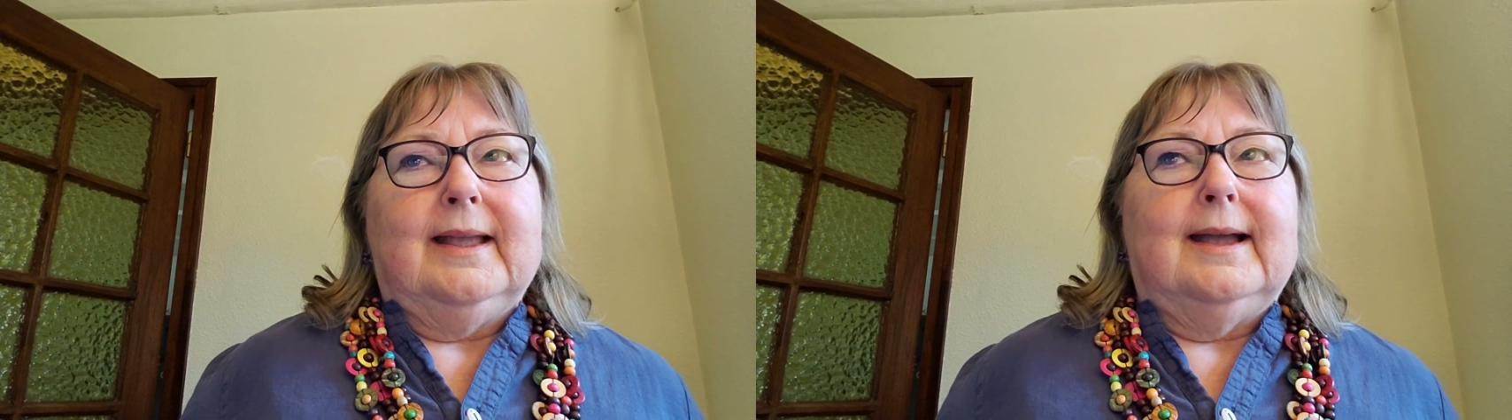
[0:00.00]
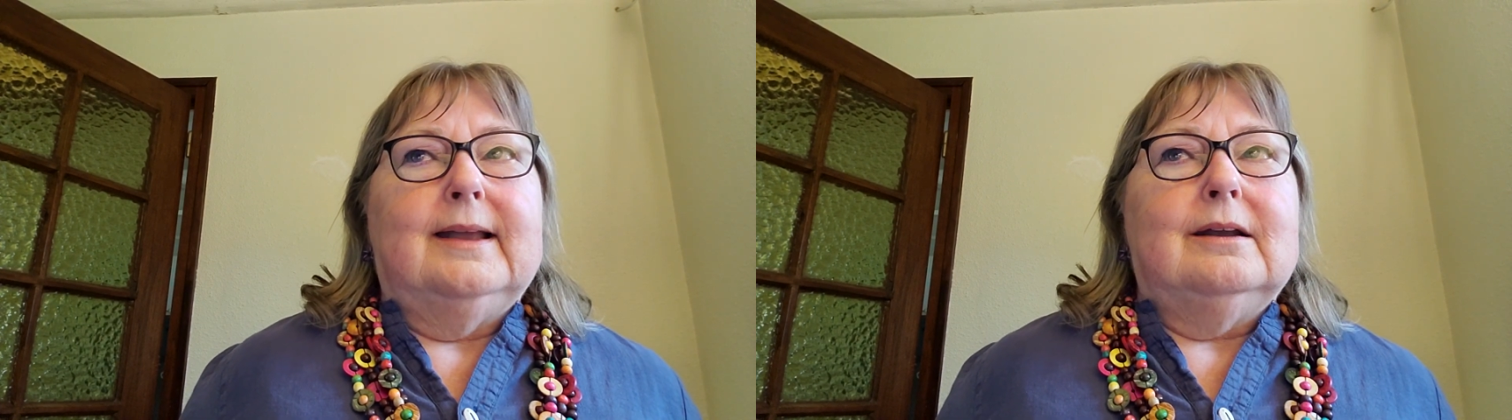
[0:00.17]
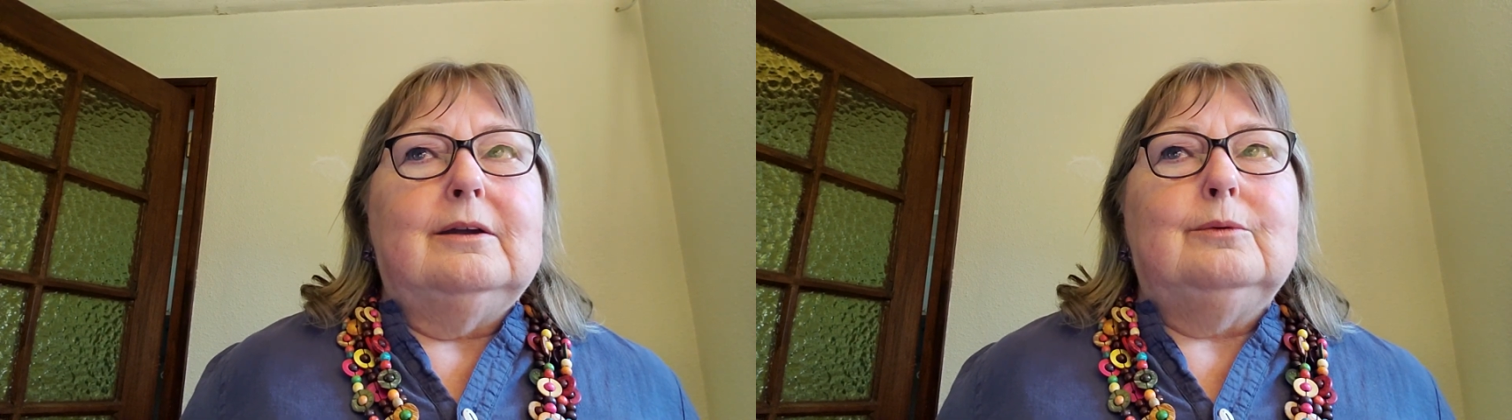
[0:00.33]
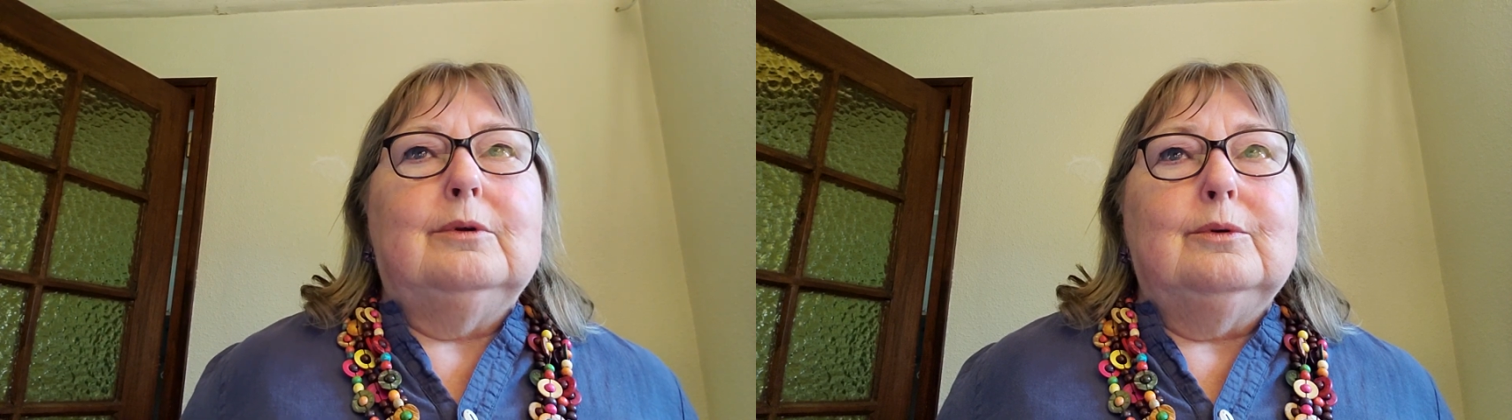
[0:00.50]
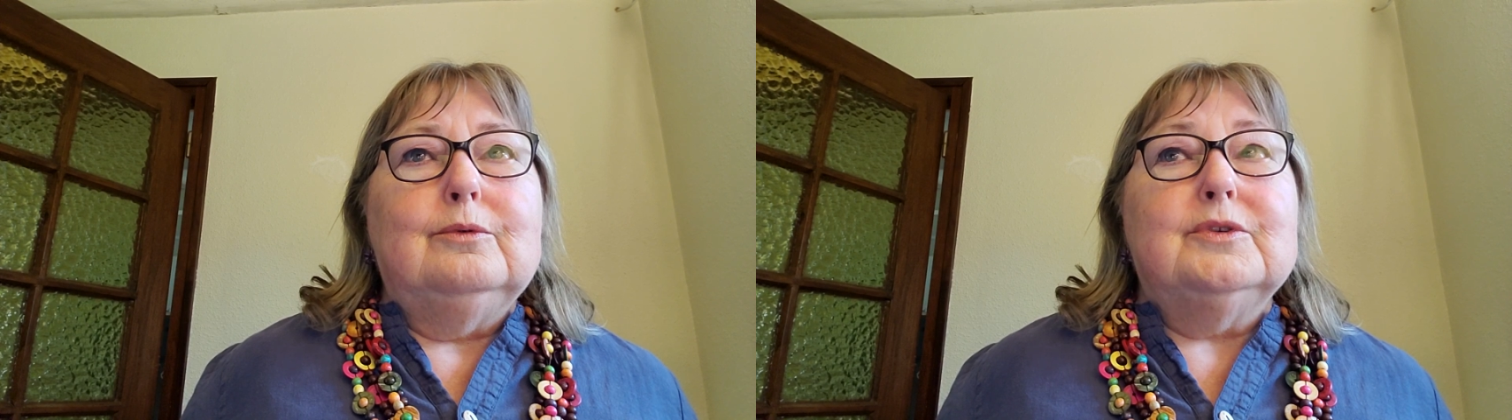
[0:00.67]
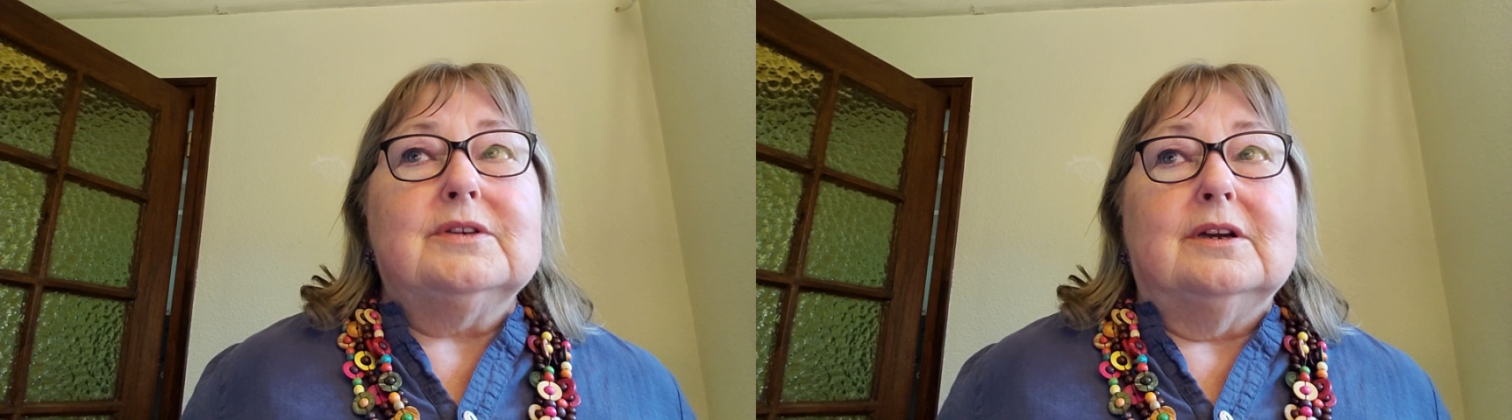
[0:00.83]
and I will
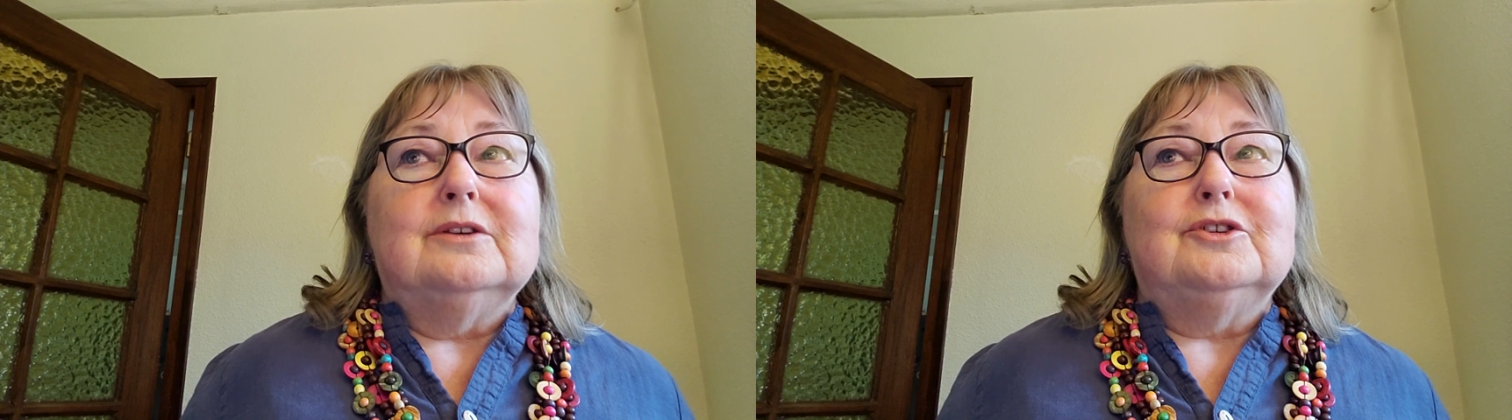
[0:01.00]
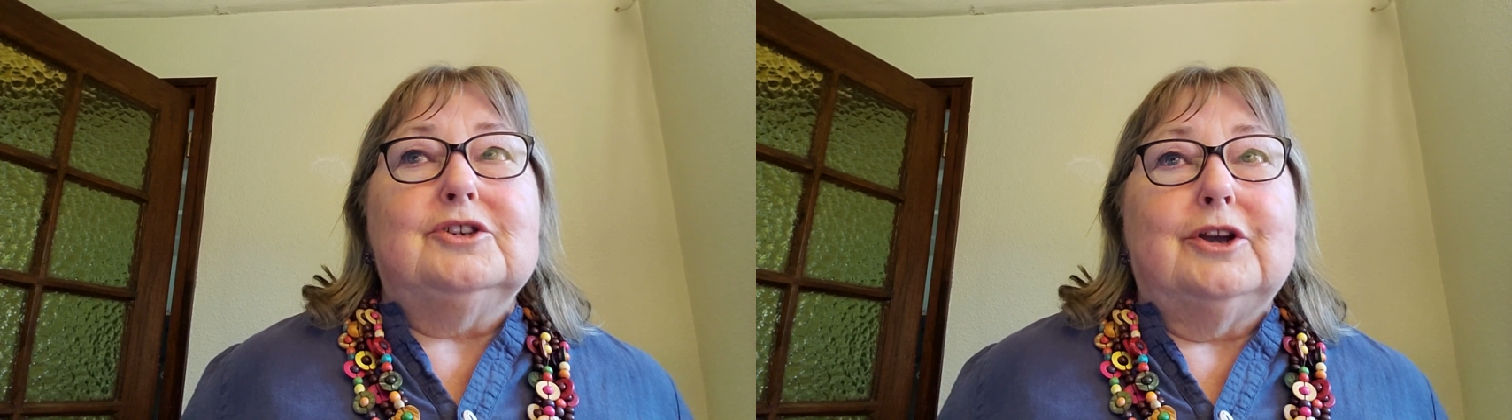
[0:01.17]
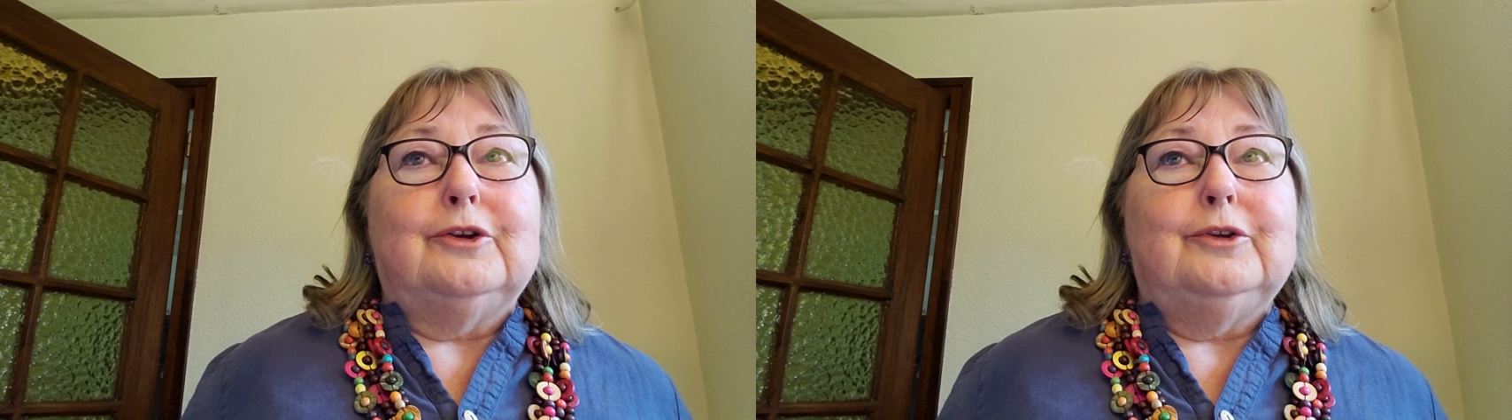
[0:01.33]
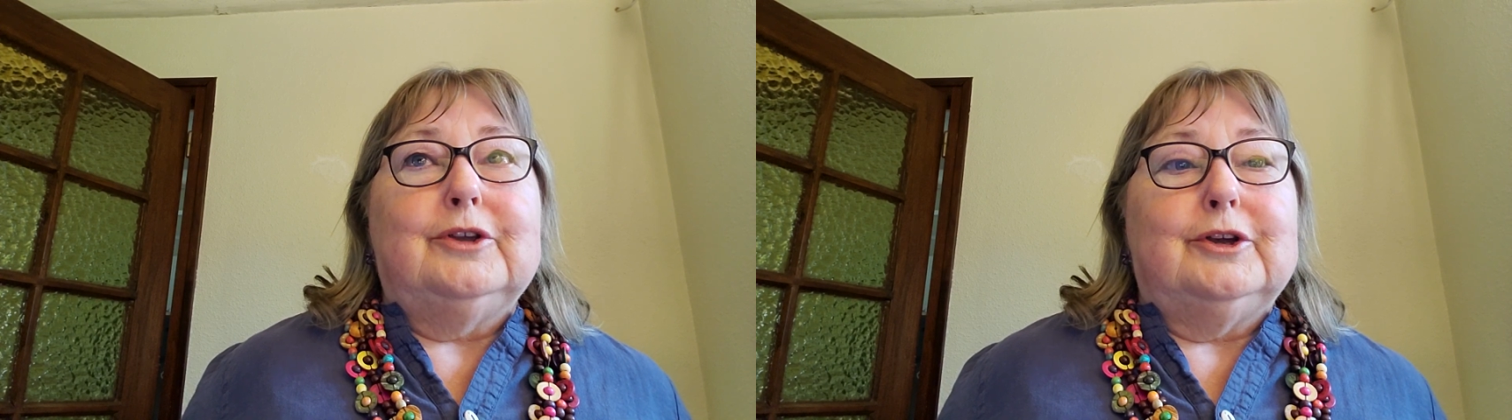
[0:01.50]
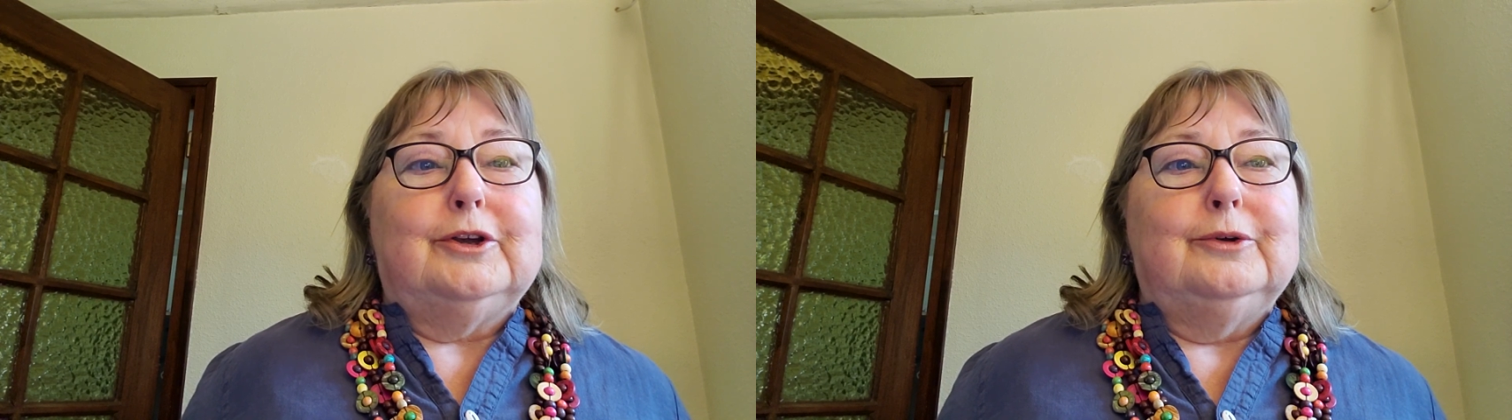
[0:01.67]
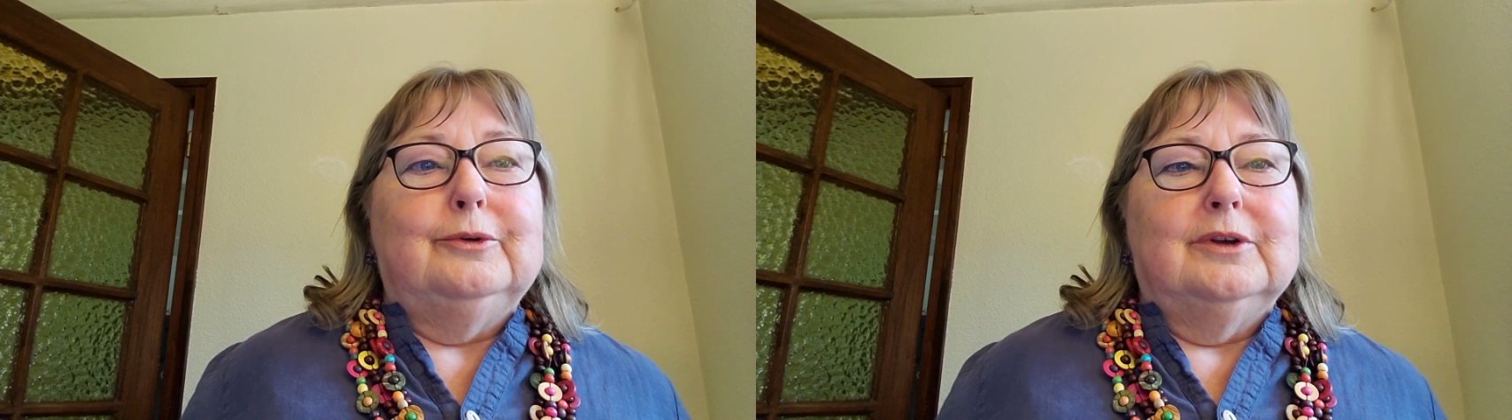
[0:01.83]
also show
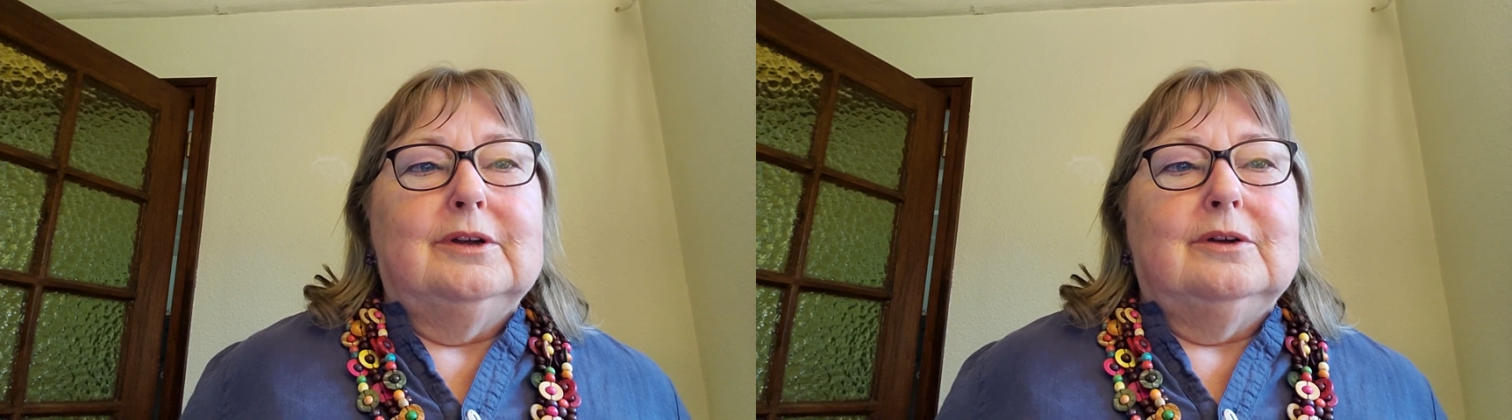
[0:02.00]
you